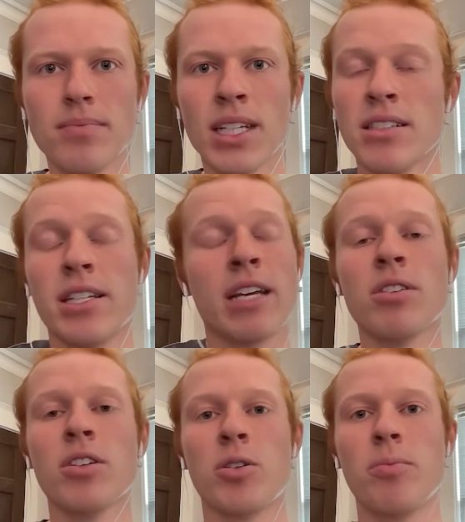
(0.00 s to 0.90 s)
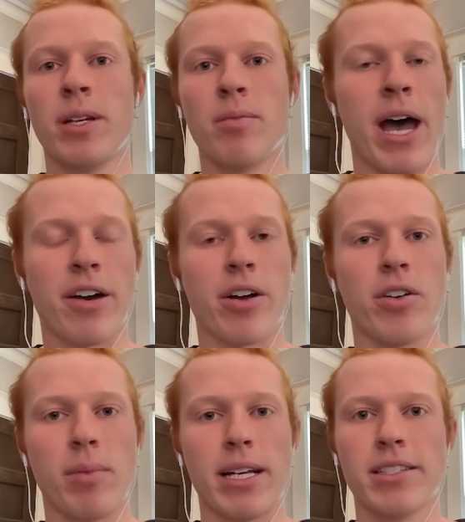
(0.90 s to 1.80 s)
To give a little bit of background
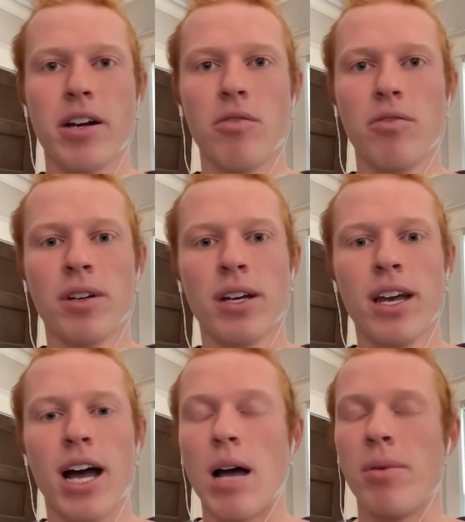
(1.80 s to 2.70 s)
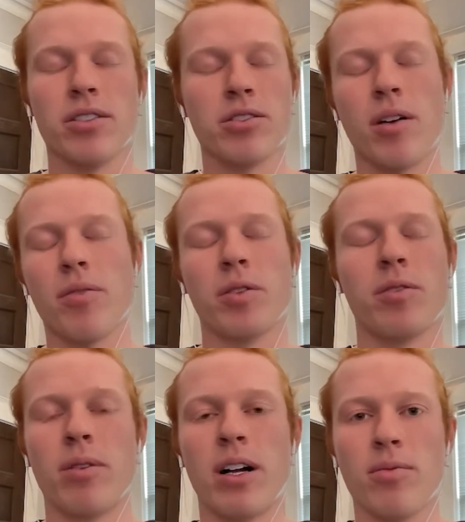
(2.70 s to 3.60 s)
of myself, I've been a software
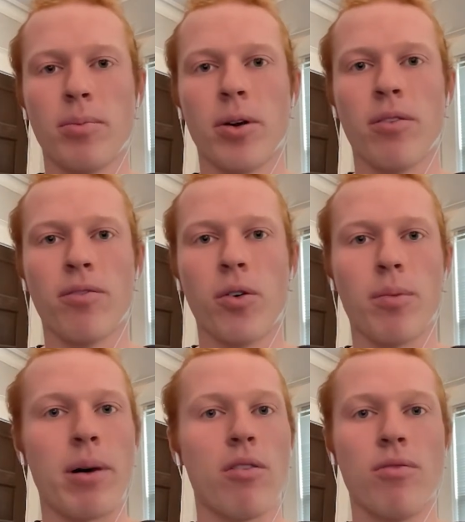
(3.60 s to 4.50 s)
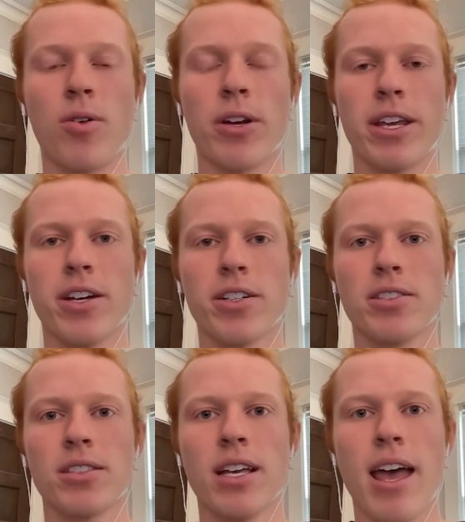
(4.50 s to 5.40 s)
developer for about 4 years.
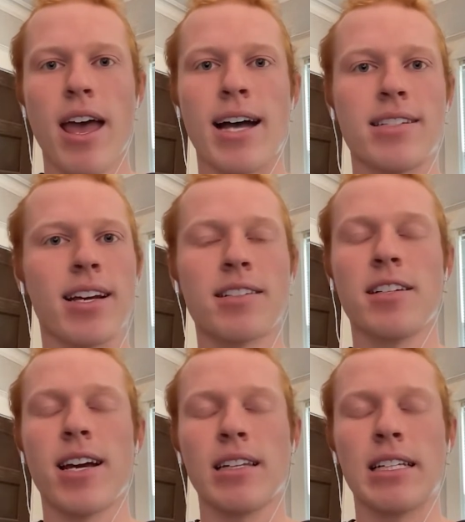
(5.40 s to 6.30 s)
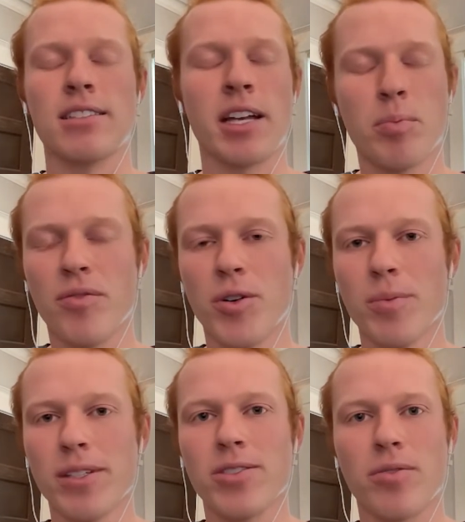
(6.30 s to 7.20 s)
At Tecton, I lead site
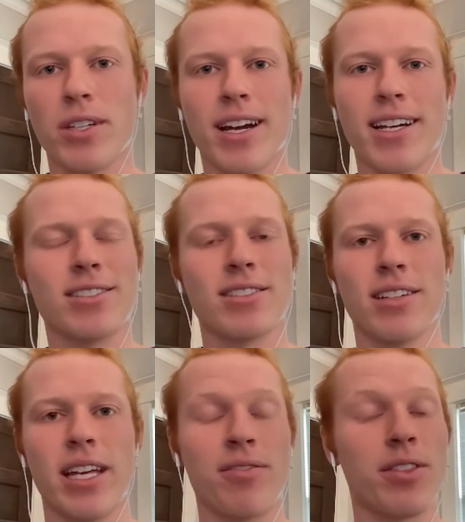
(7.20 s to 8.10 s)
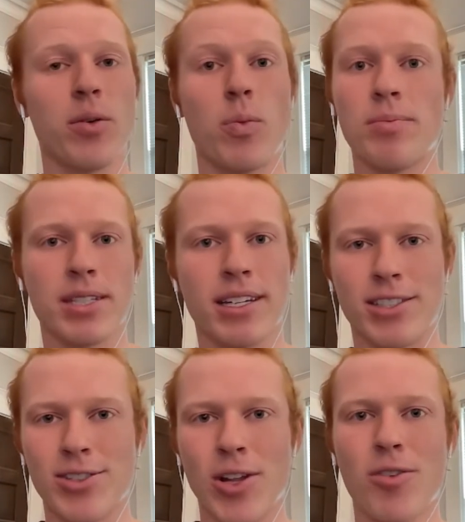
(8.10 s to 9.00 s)
performance, so if the website
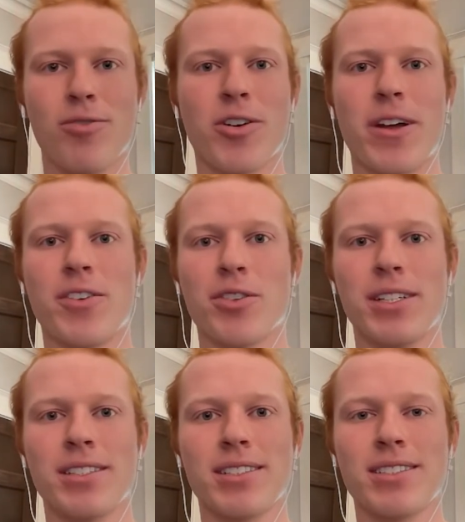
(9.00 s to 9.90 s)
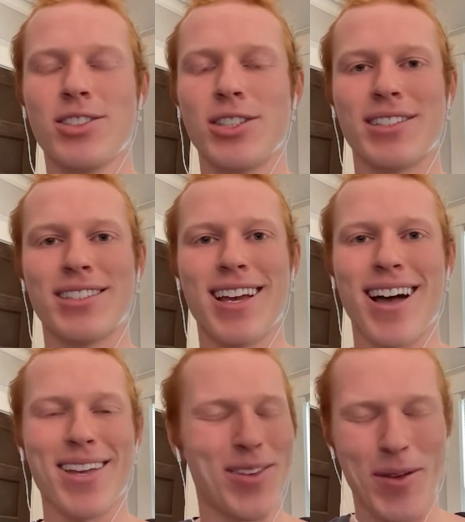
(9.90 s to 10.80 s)
is slow for any reason, just
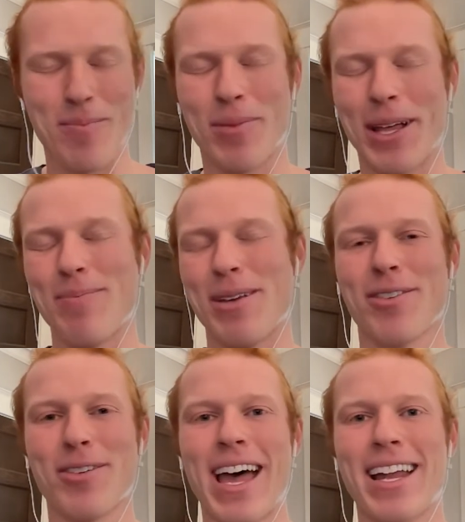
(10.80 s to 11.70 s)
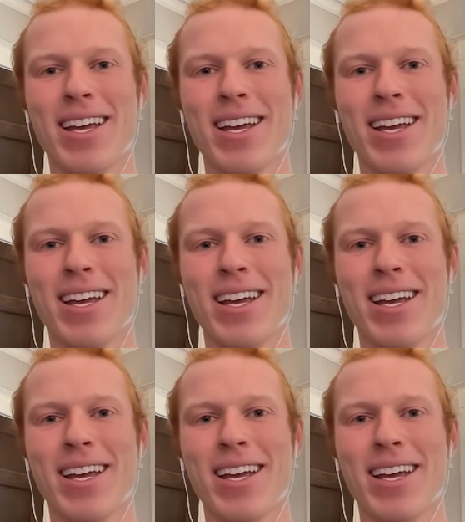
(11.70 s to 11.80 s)
you can blame me for that.